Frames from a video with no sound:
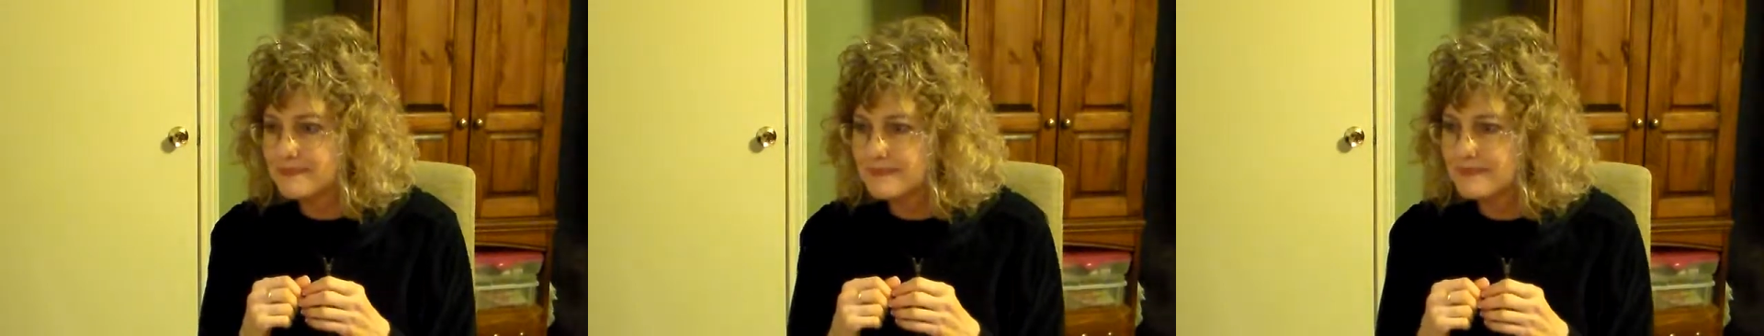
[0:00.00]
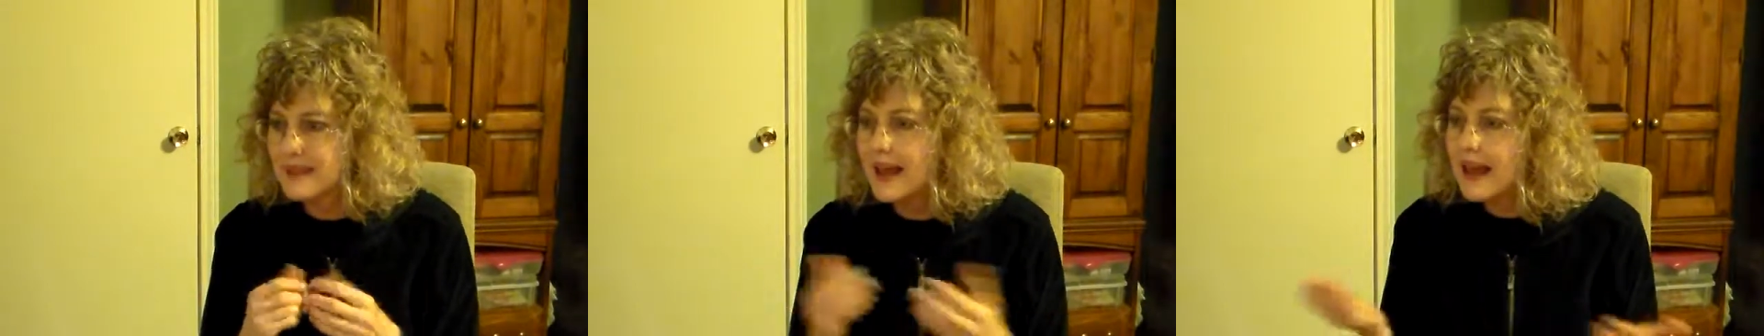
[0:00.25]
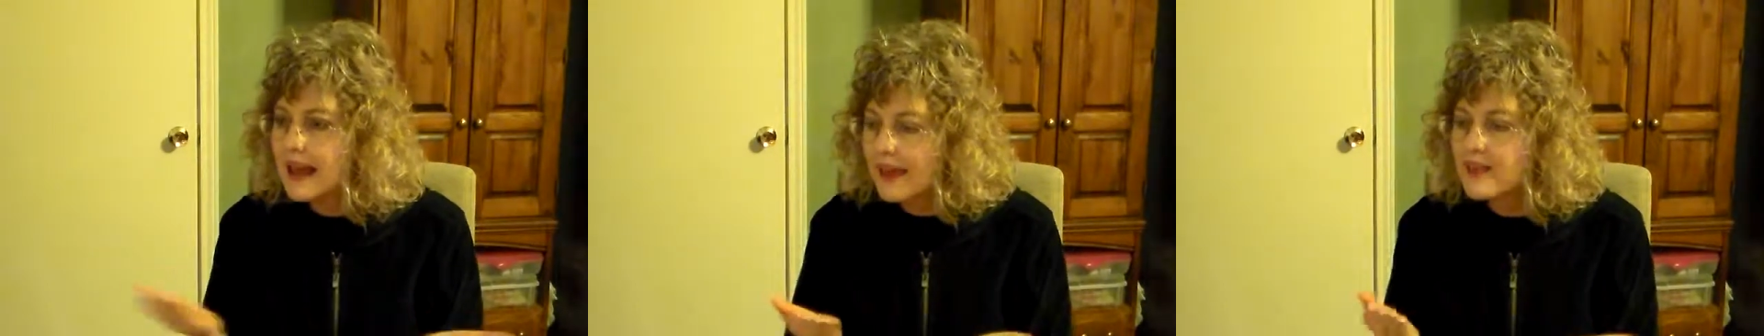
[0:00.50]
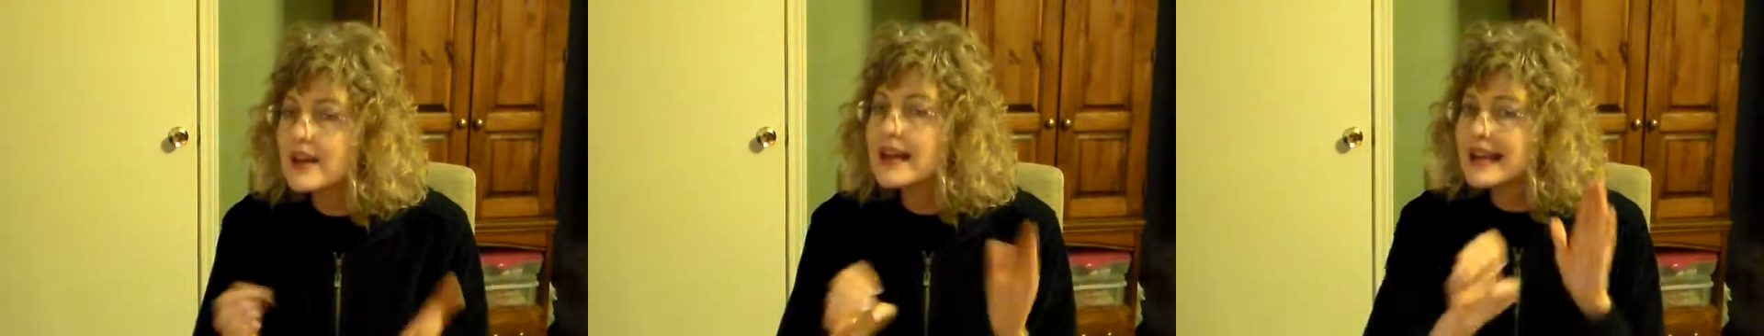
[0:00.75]
Here is
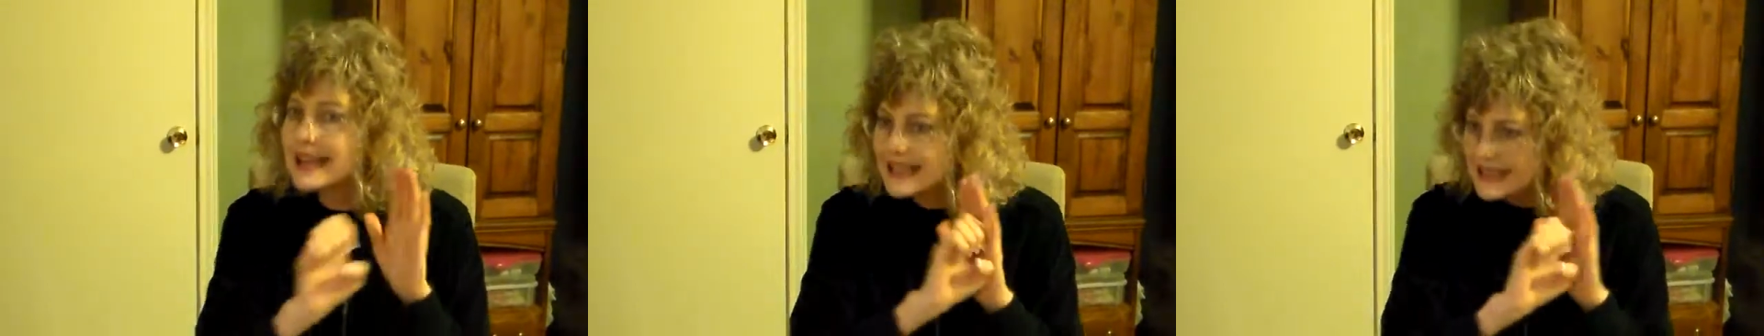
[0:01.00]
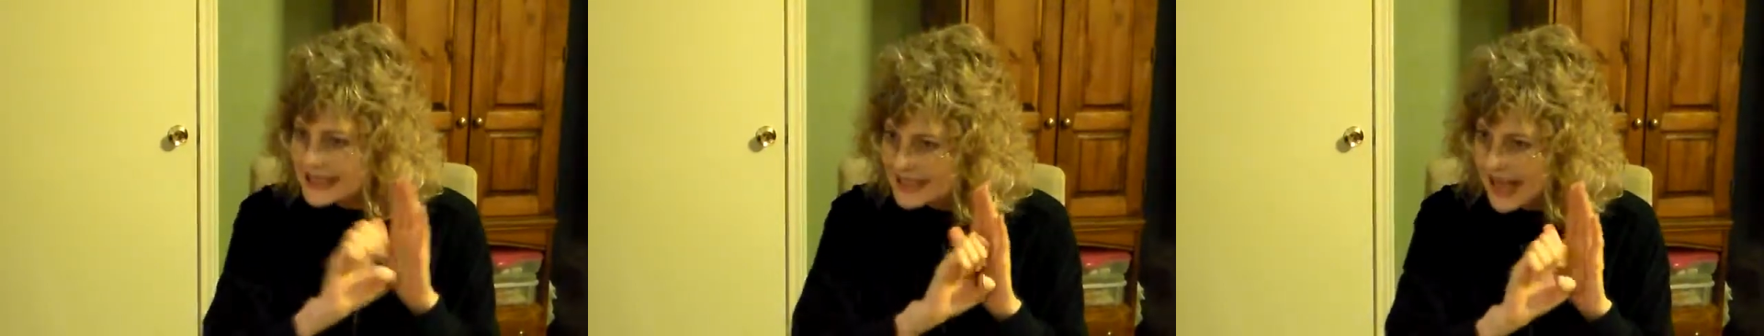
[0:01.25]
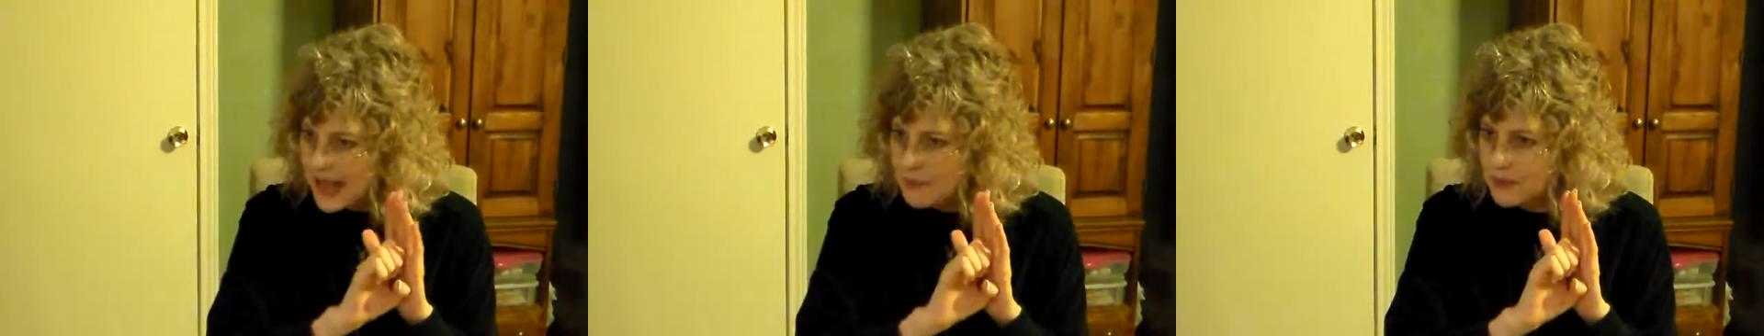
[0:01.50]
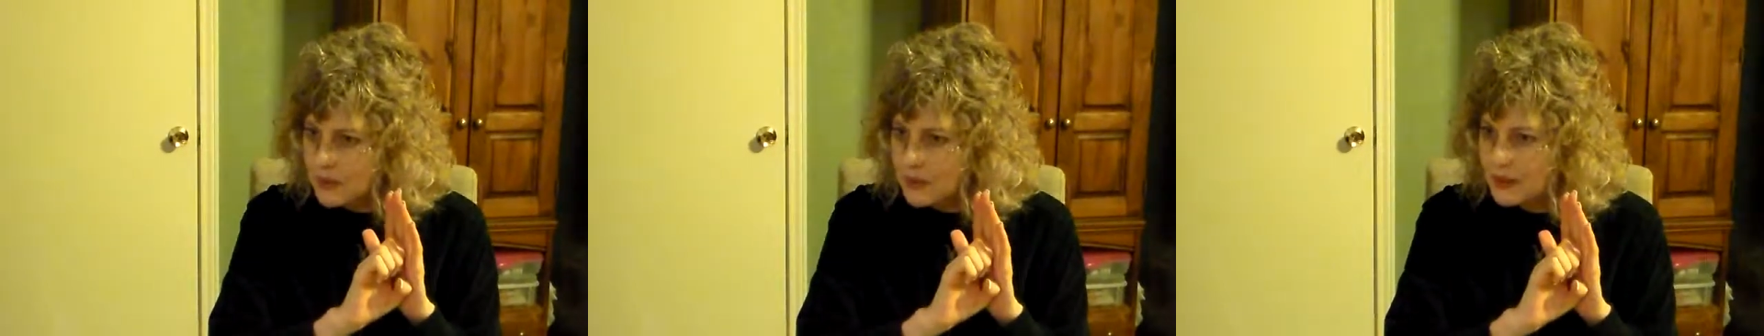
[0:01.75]
another example of a
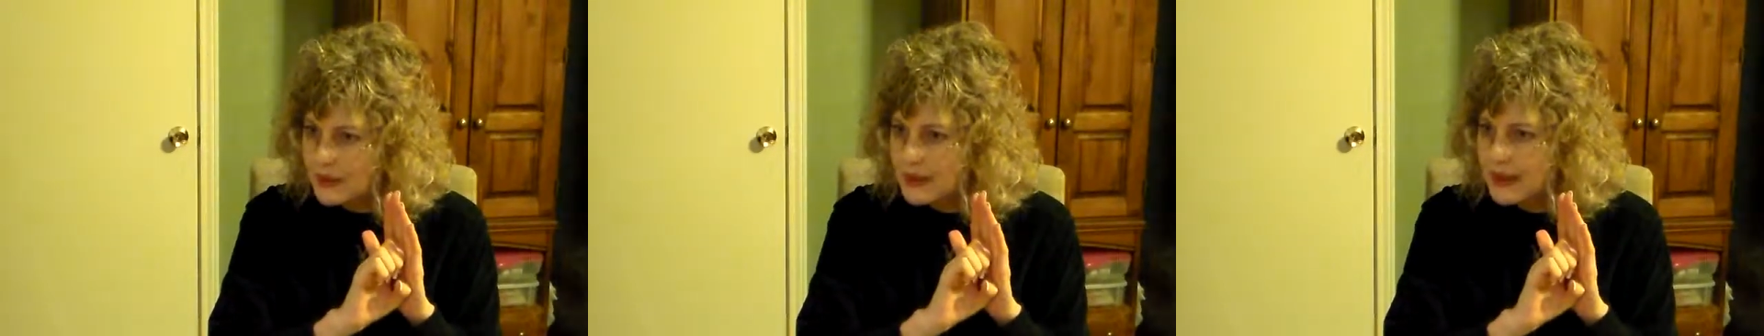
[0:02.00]
synthesis.